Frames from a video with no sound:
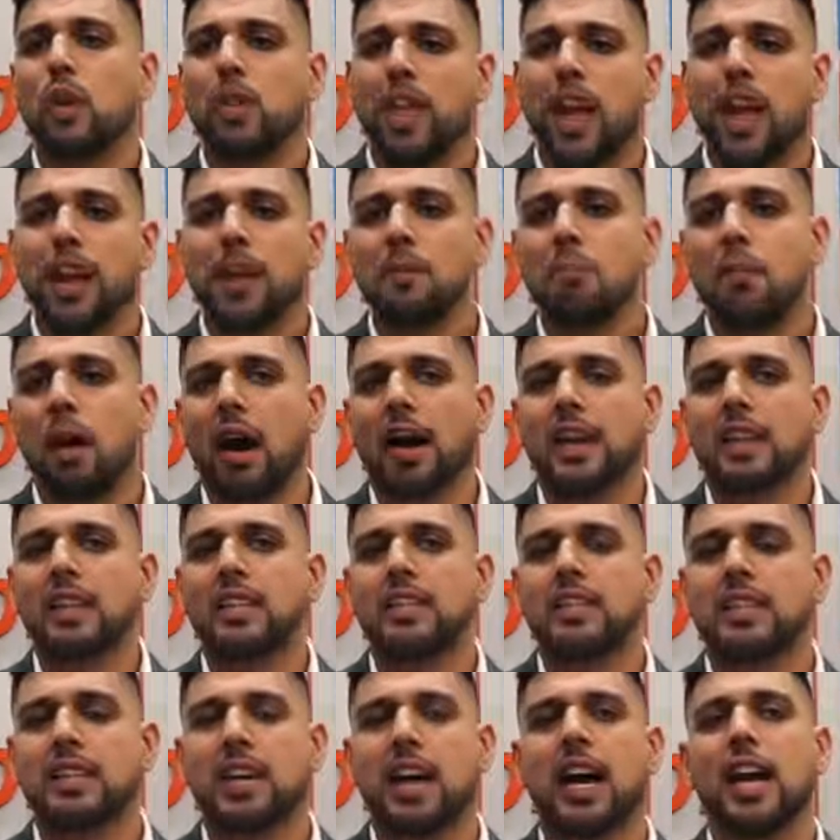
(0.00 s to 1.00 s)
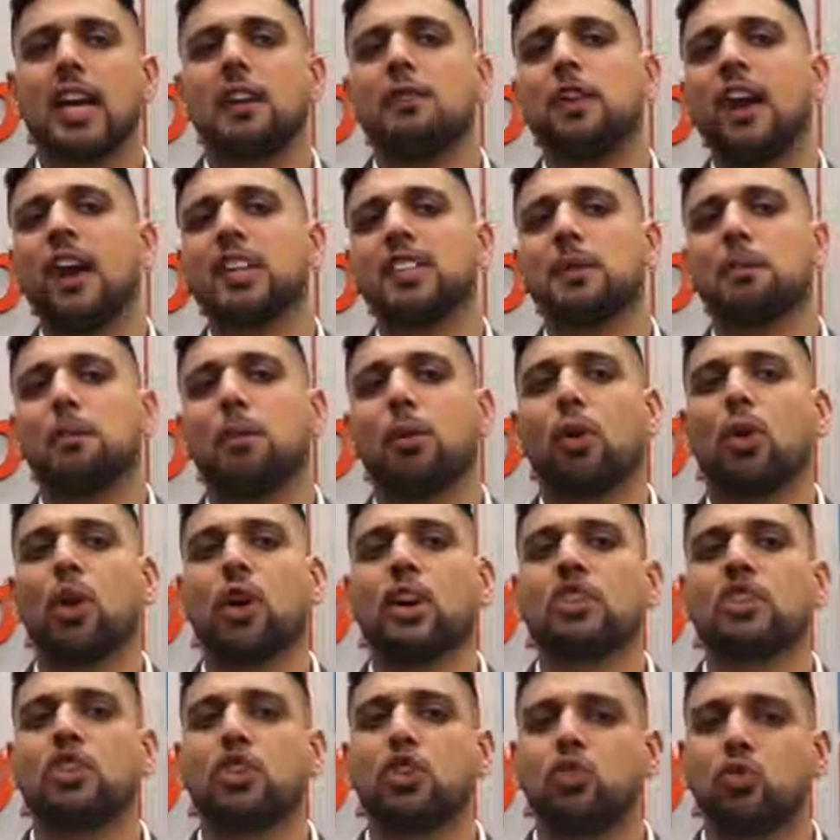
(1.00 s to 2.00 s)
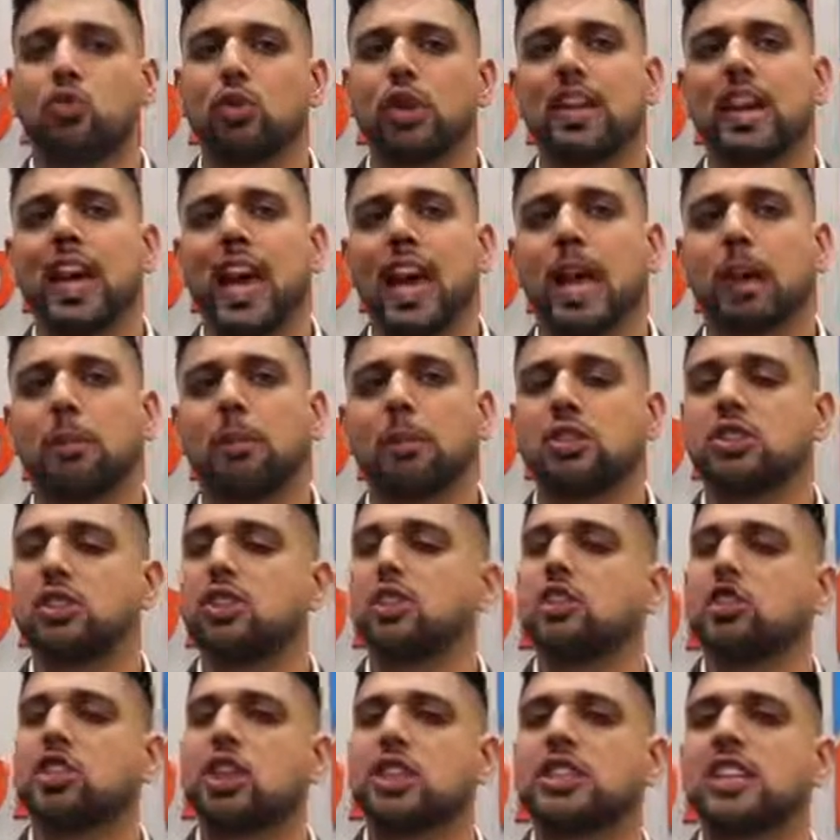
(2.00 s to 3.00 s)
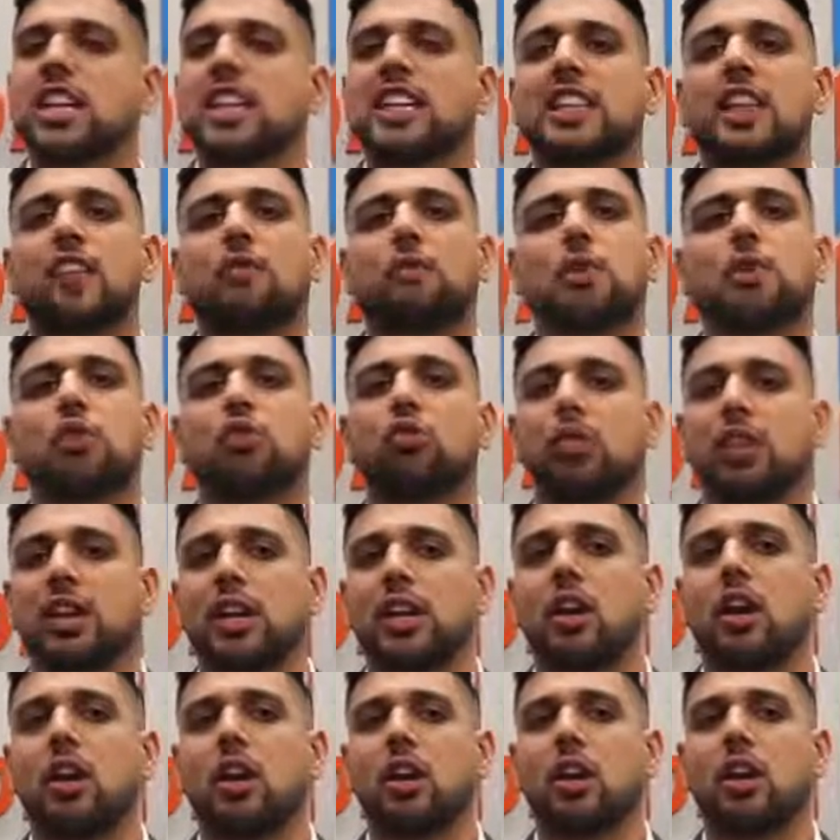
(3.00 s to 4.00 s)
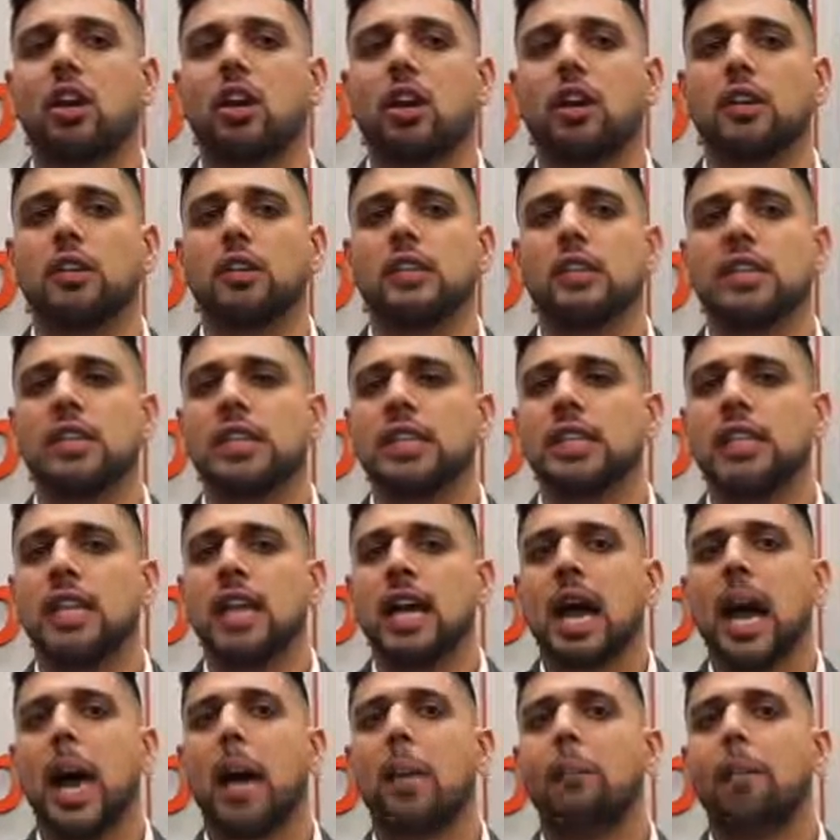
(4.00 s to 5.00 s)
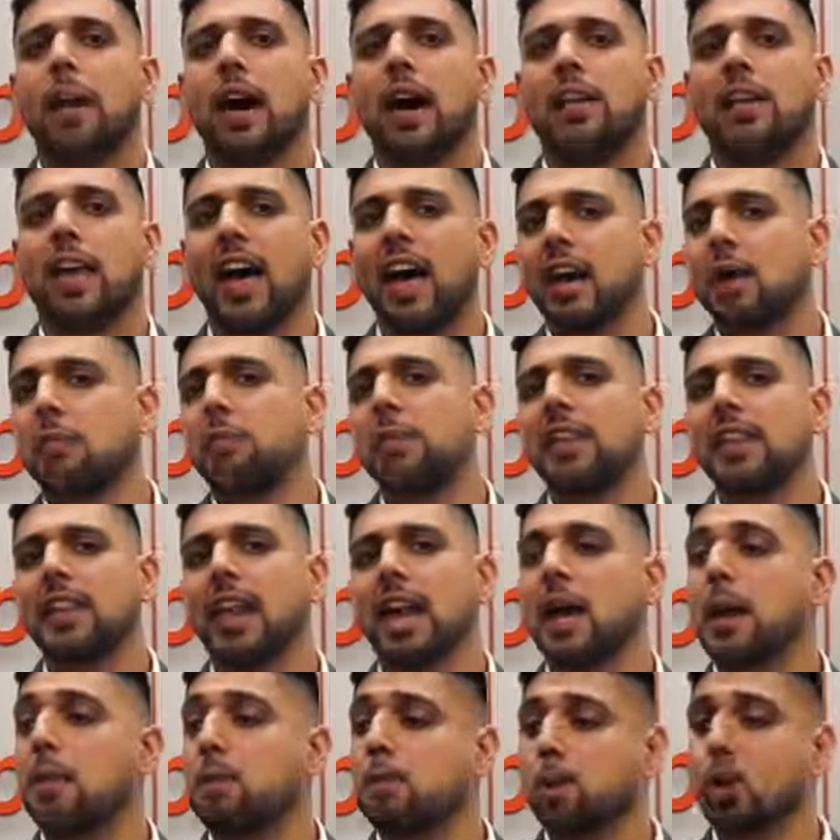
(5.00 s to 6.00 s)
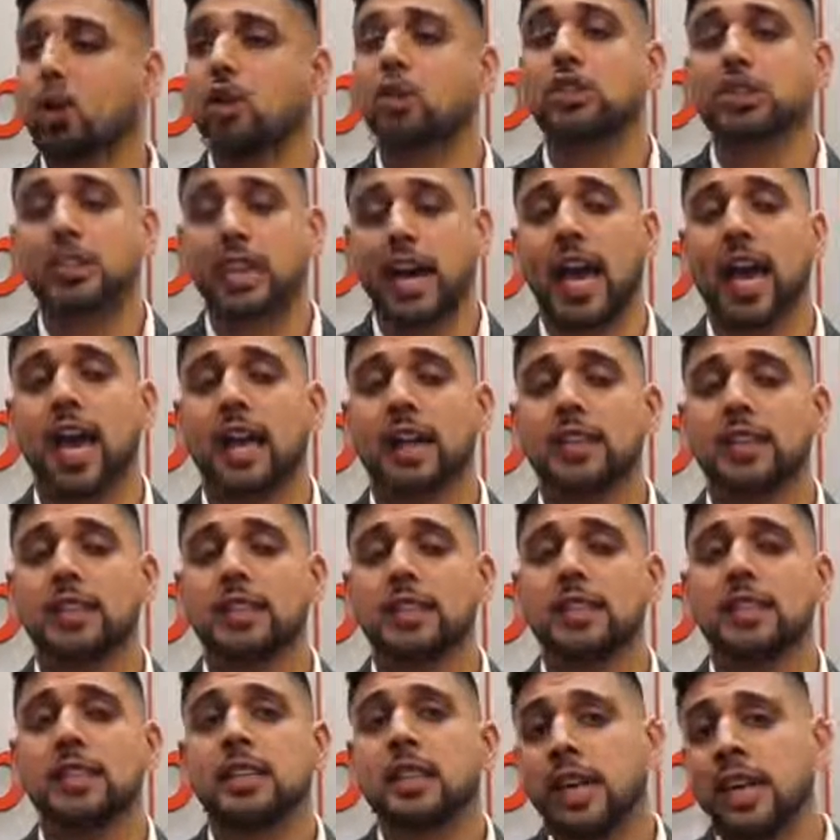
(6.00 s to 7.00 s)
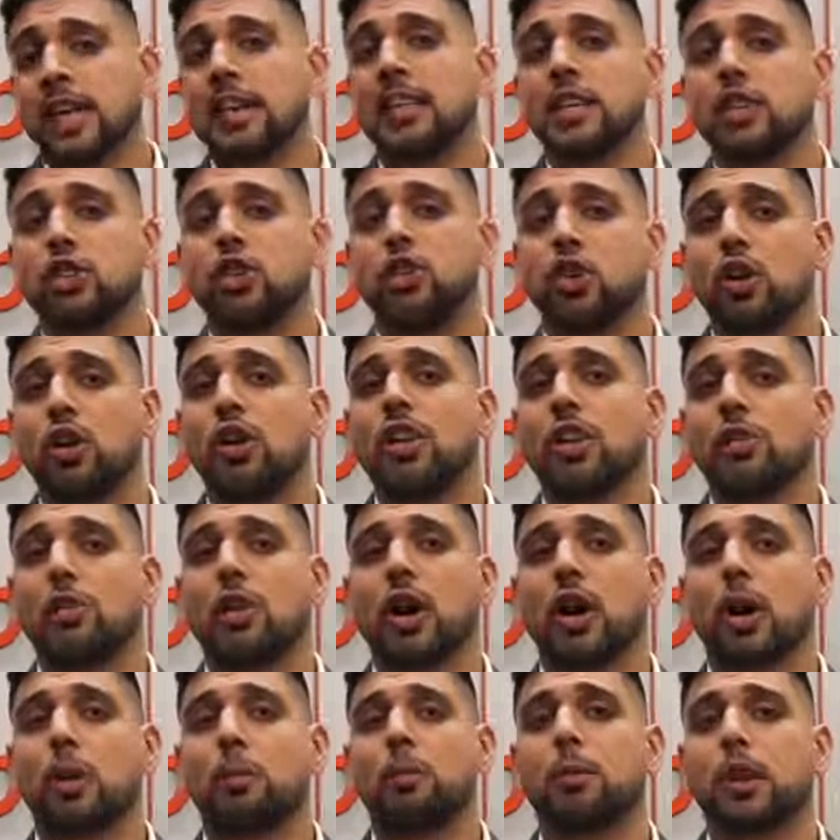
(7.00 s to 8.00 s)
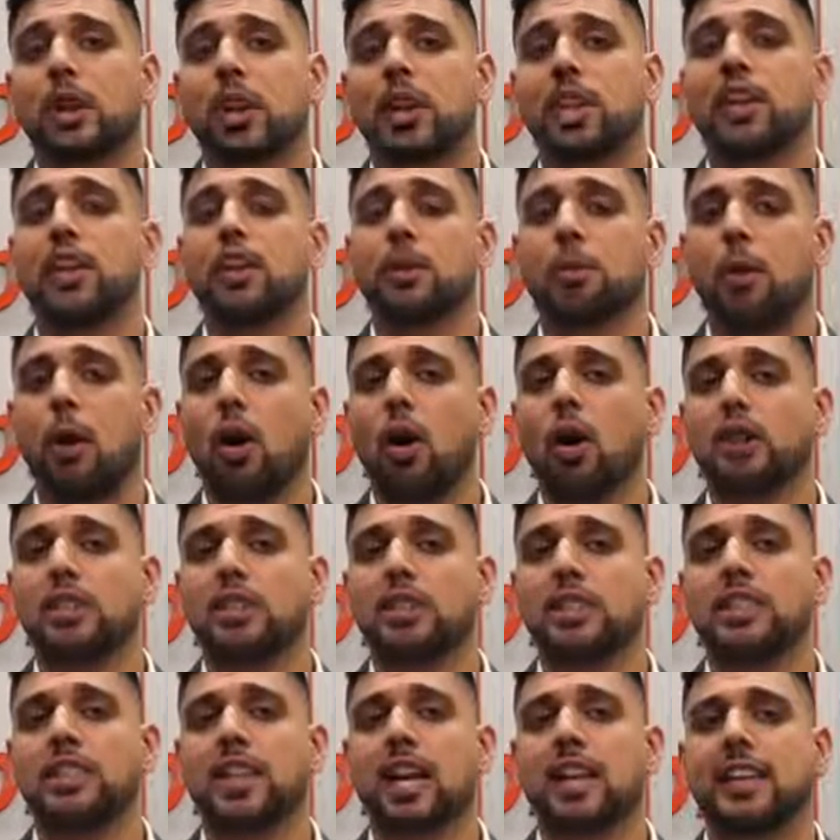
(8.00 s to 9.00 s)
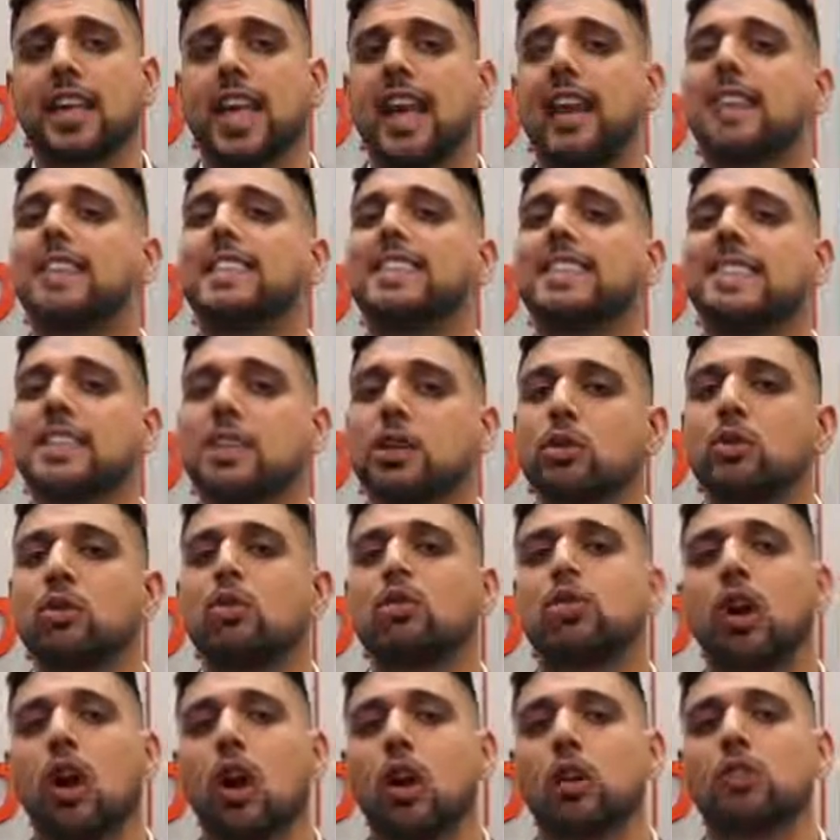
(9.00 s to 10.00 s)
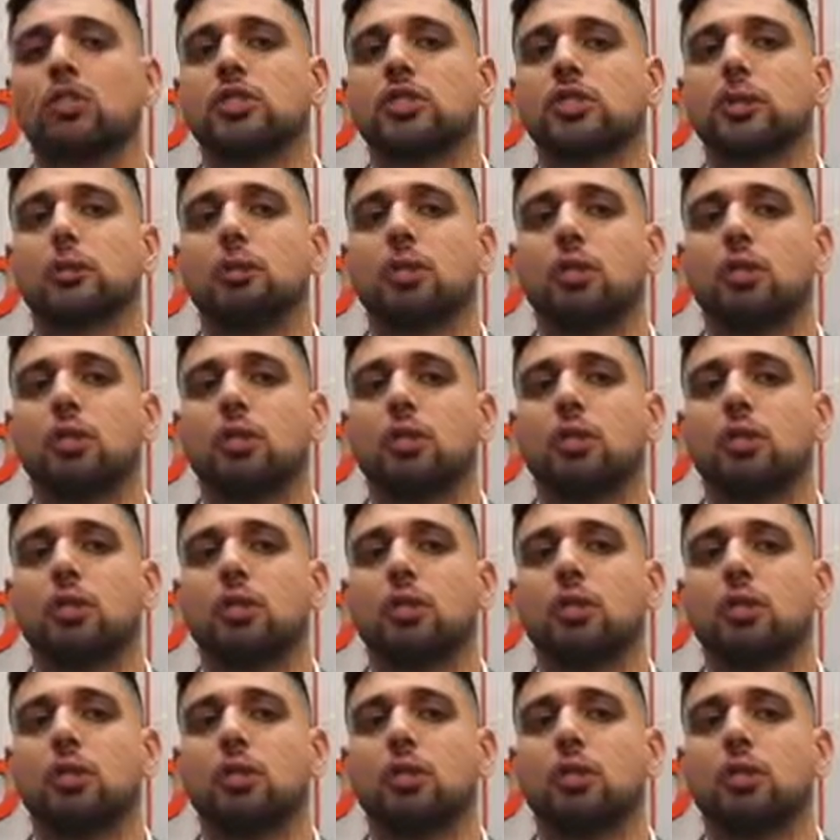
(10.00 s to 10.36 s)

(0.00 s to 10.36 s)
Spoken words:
with that in mind, I advise employers to treat cannabis just like they've been treating alcohol. And by that I mean that employers can, and they should, develop clear policies that take a zero-tolerance